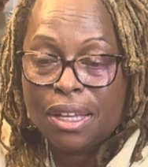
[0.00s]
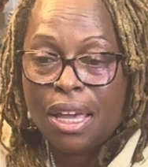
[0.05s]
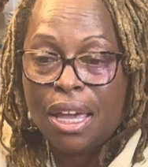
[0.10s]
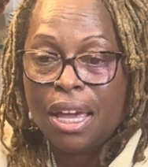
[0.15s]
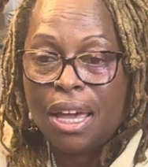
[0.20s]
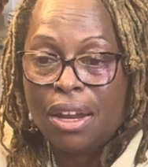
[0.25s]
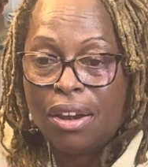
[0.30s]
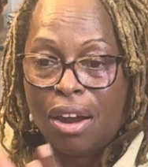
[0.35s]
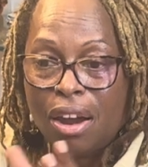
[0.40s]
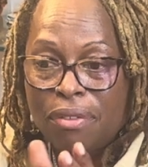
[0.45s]

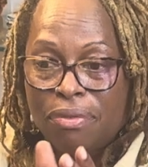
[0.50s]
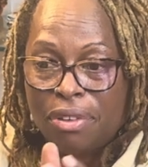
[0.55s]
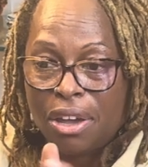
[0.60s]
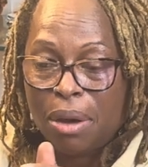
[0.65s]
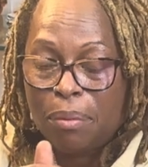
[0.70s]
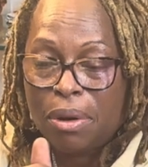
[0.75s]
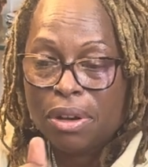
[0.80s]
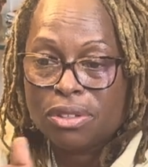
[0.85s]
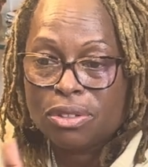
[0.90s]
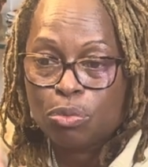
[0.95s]
and our
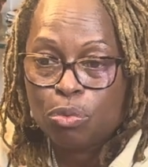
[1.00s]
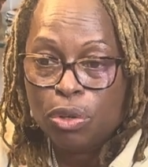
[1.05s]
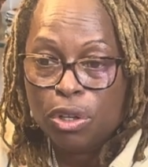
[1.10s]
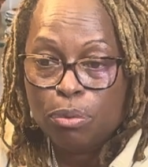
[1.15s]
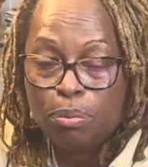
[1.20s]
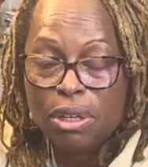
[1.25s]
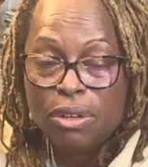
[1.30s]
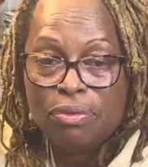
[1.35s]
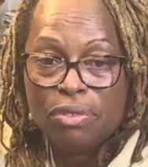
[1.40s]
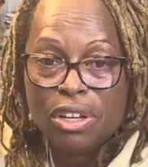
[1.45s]
fabrics will
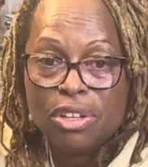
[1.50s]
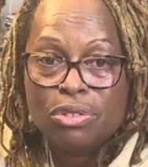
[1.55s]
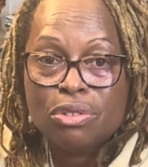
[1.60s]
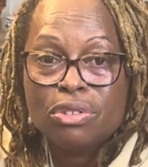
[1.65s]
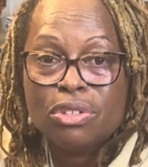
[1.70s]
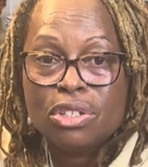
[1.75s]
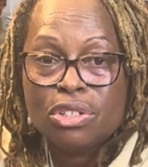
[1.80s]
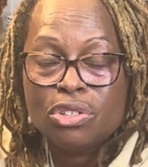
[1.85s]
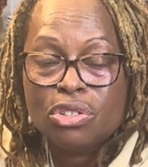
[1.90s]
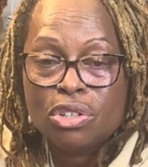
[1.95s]
be featured
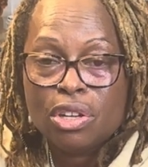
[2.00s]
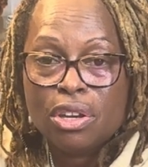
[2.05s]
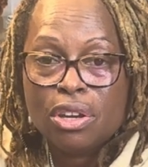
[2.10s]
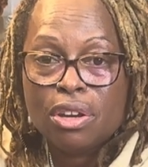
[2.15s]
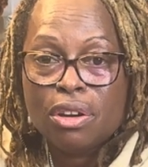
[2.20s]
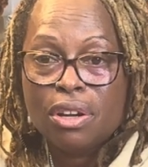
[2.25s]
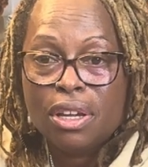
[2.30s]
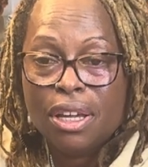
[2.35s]
this year